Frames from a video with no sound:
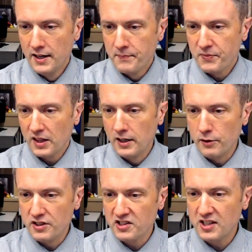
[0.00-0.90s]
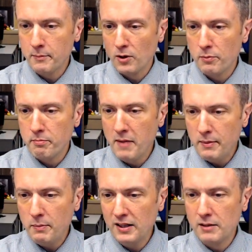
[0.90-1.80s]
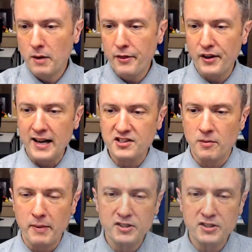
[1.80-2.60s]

you know, December maybe being the month that has the best